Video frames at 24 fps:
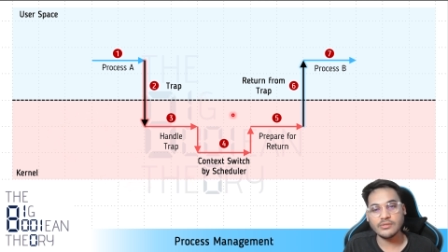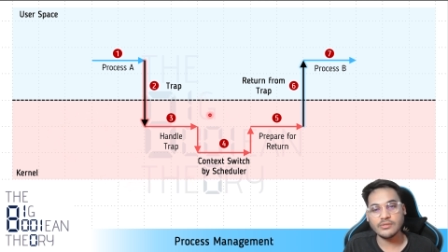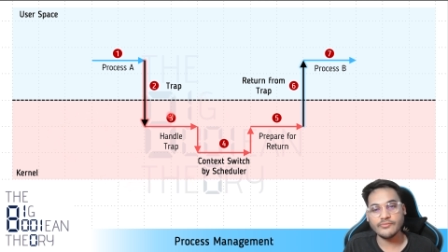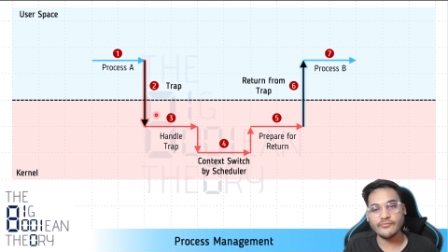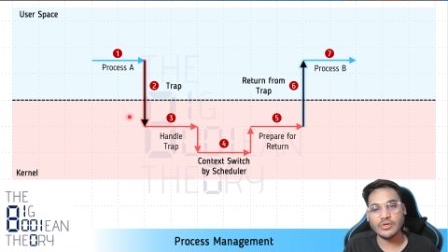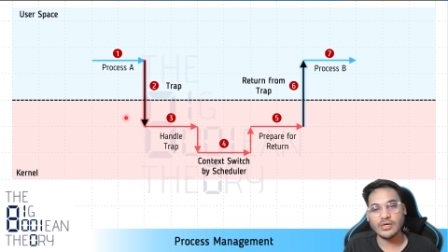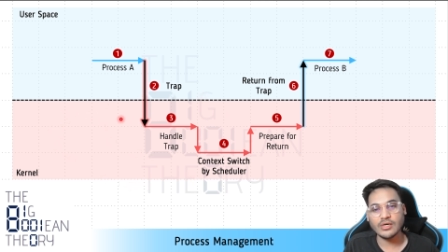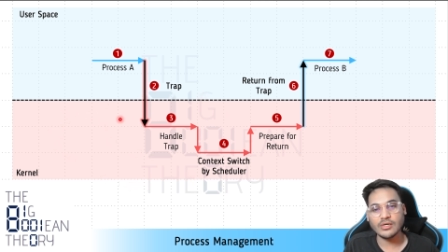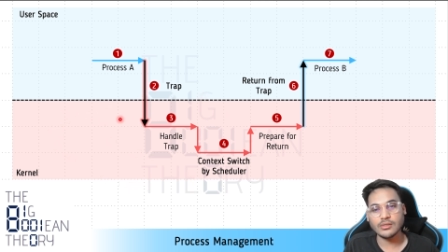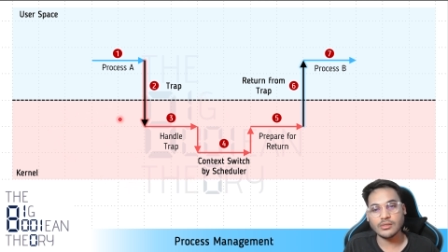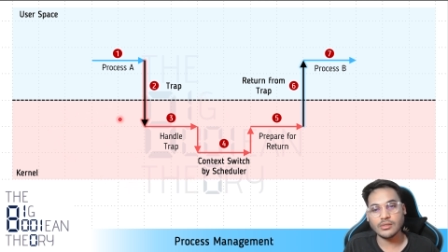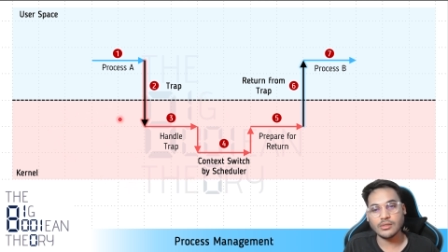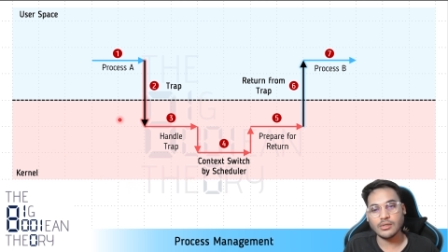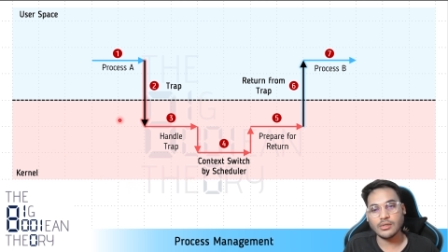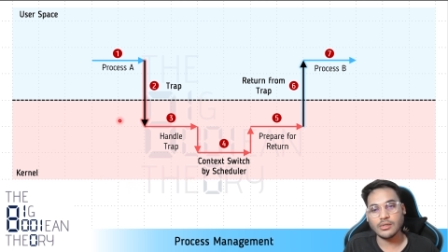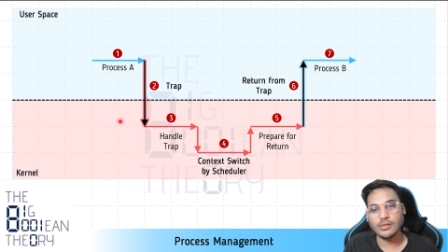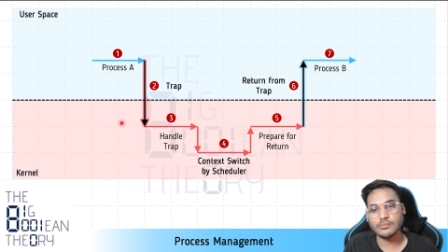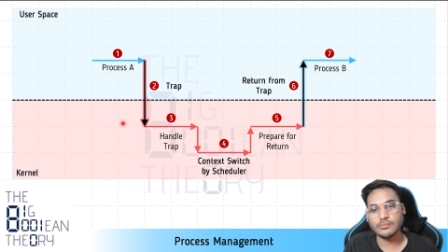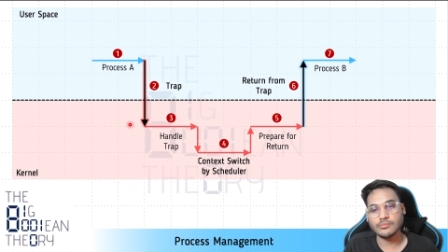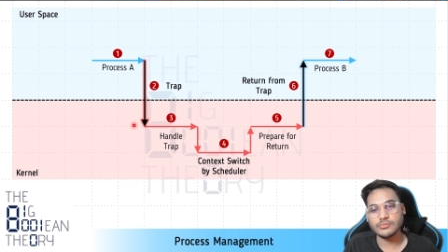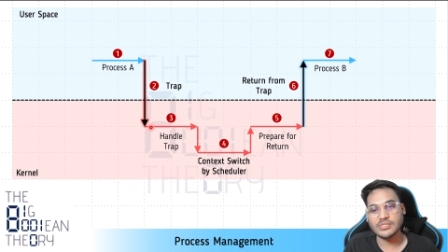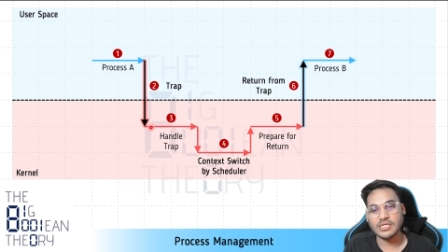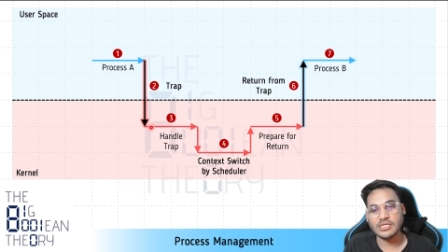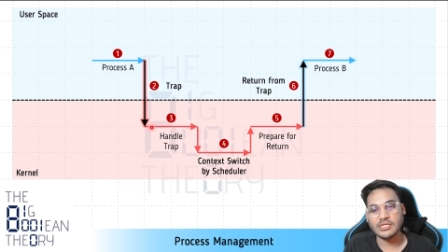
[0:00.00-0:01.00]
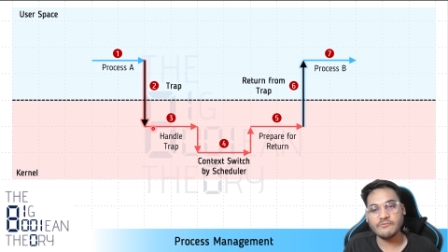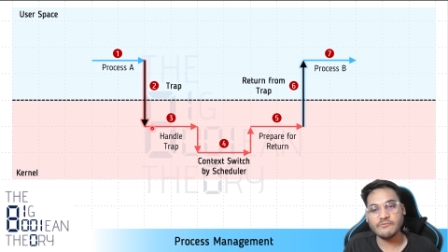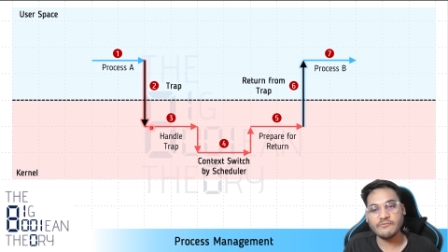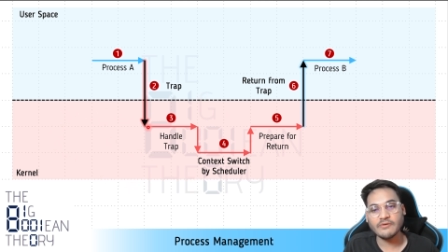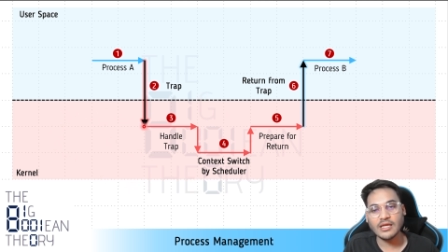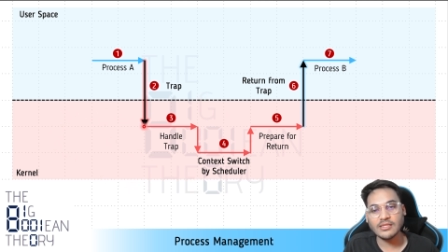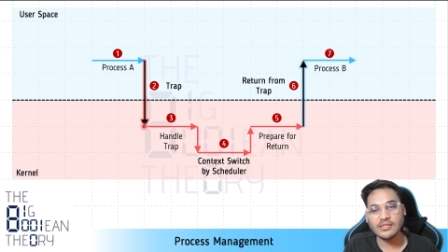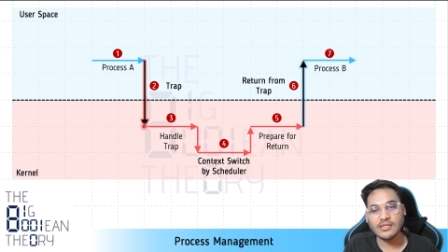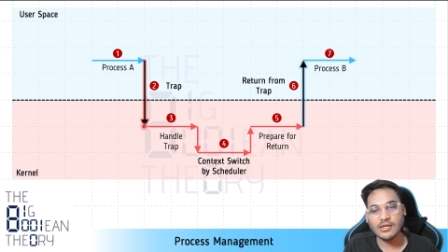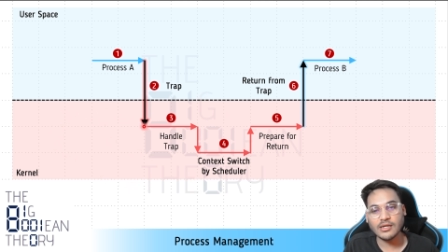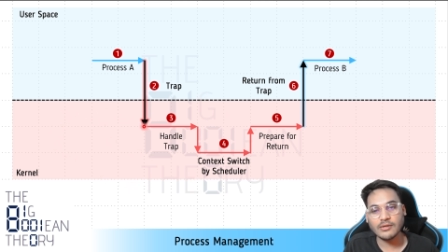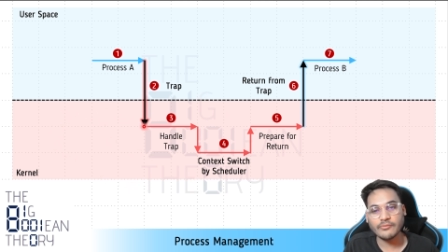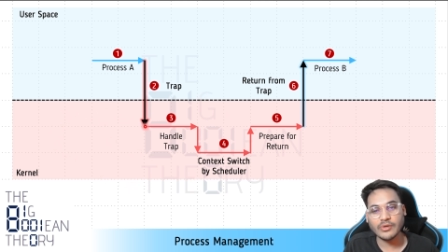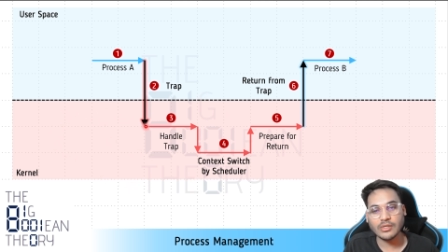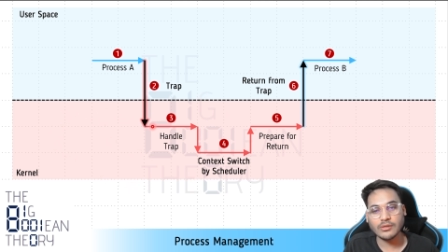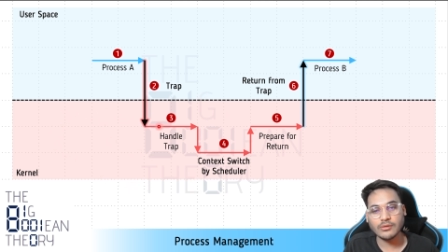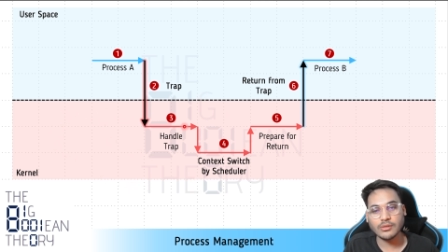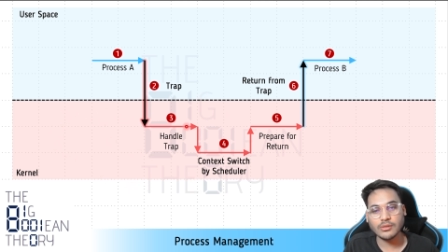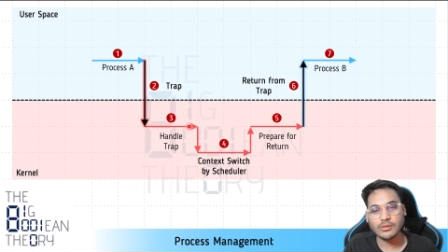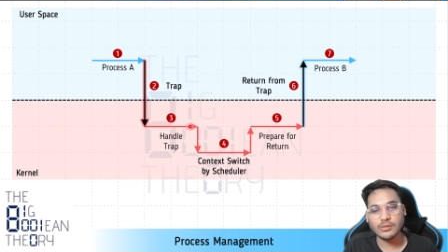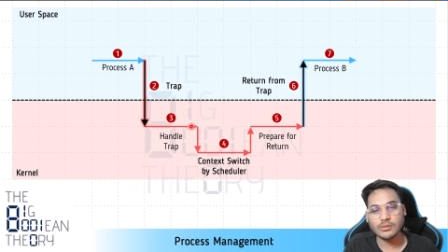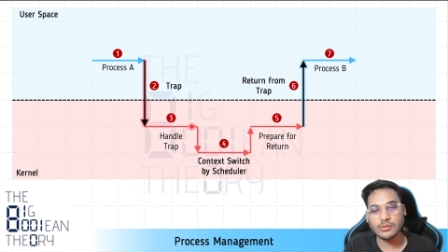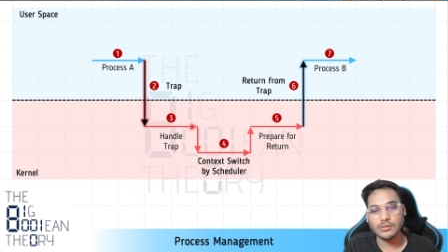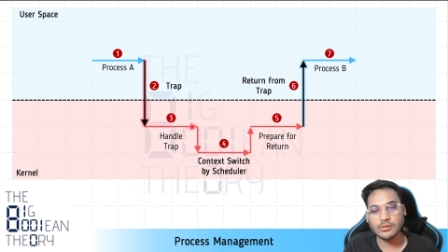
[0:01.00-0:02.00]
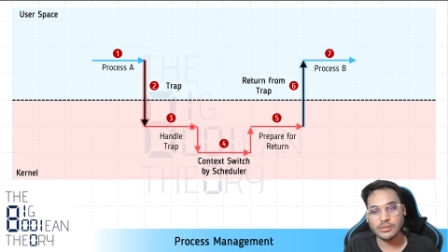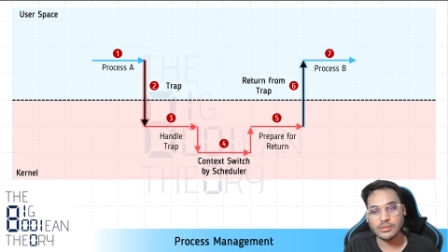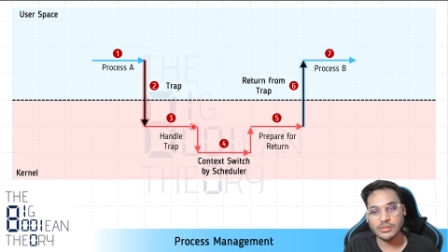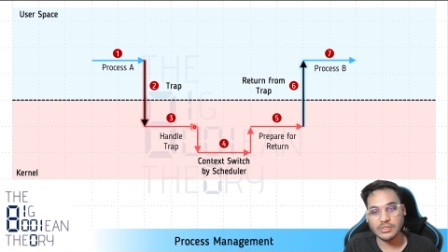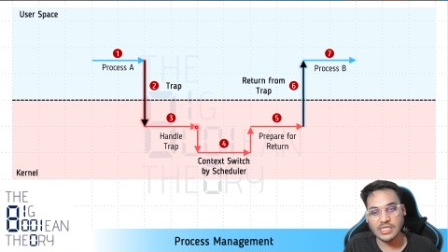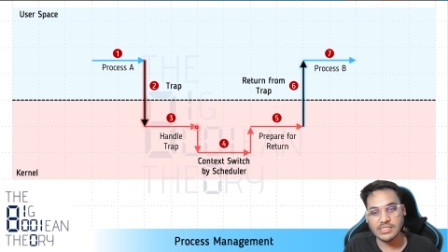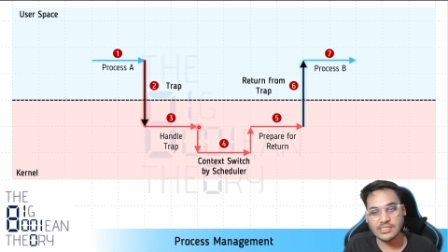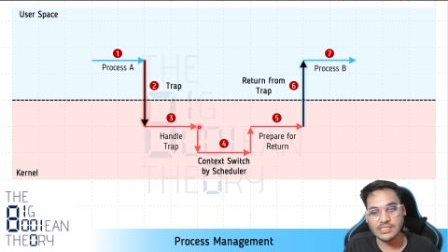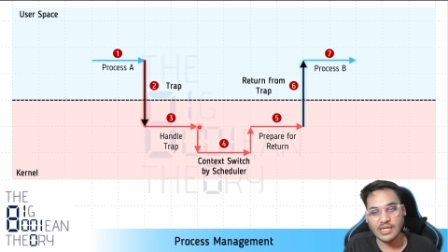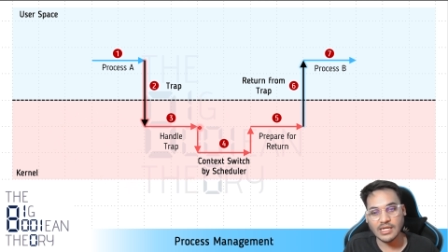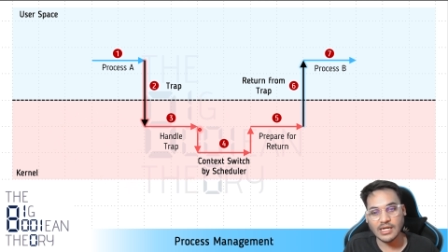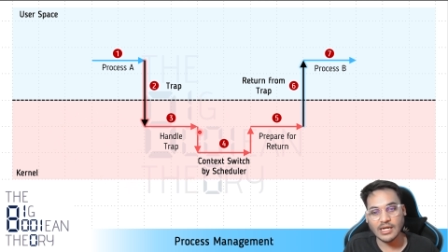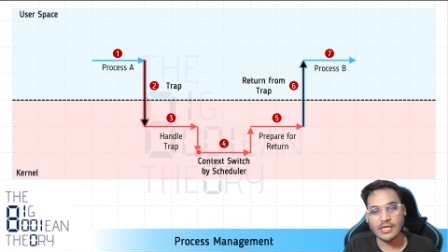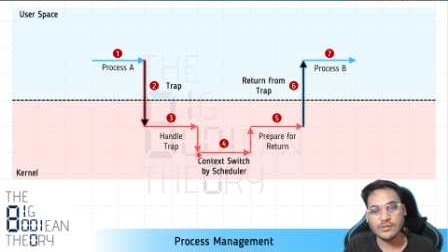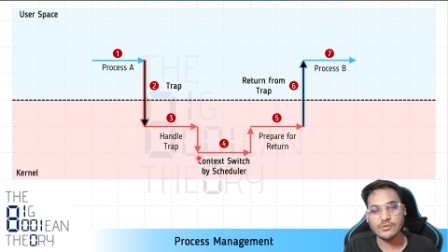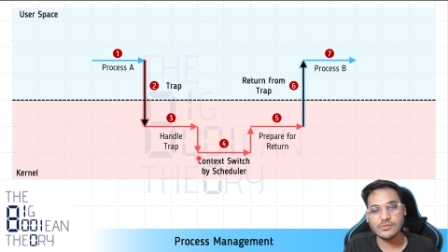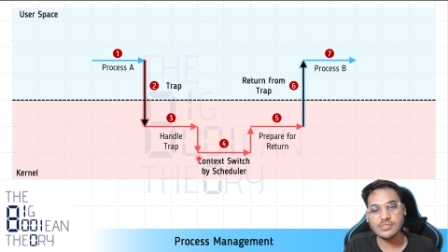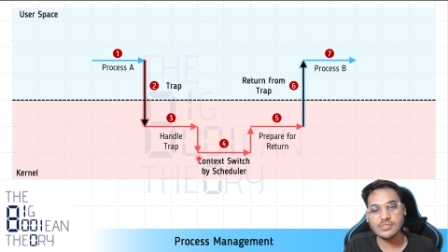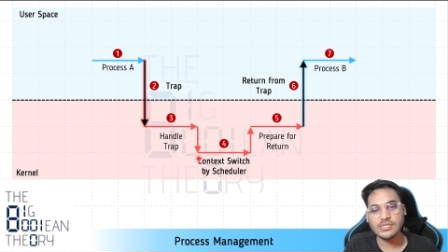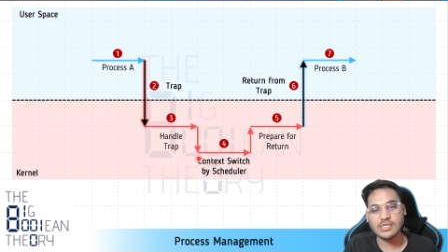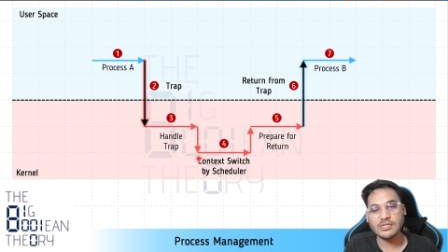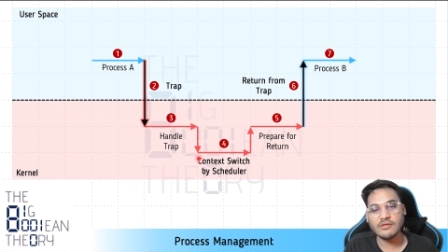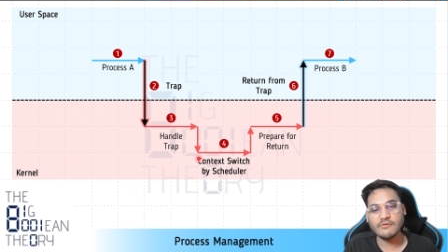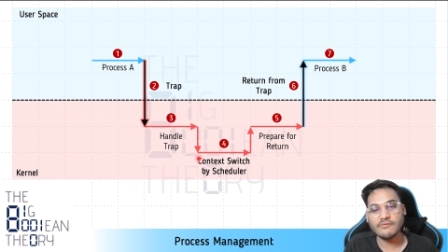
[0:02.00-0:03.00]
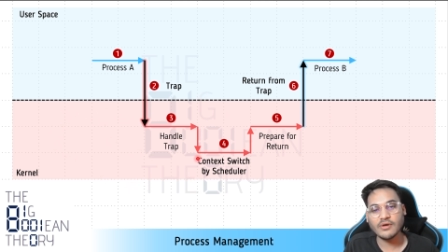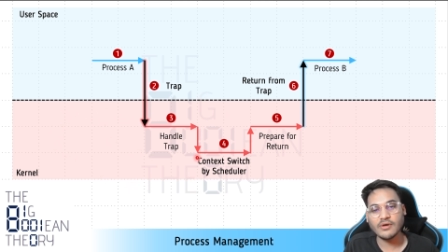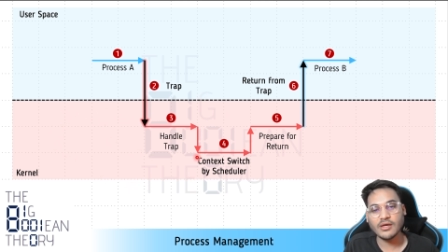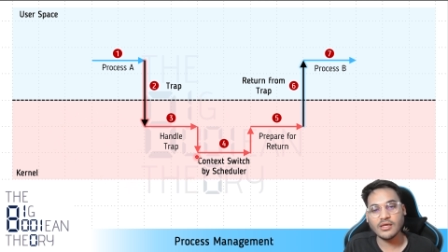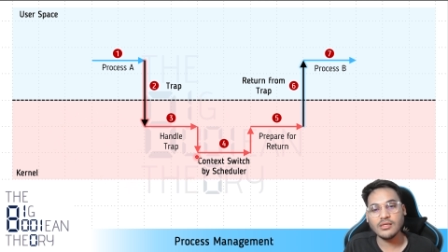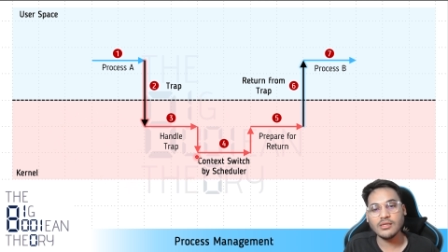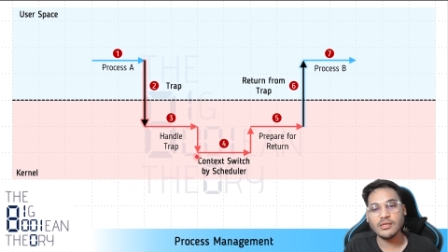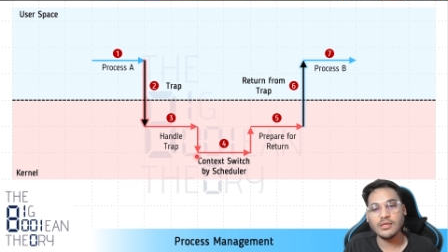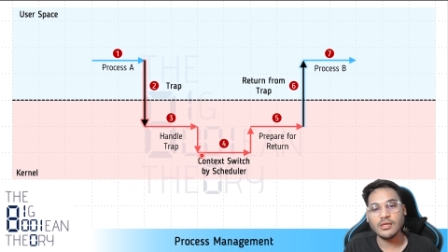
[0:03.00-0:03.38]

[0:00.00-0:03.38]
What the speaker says: We are signifying that when these red arrows signify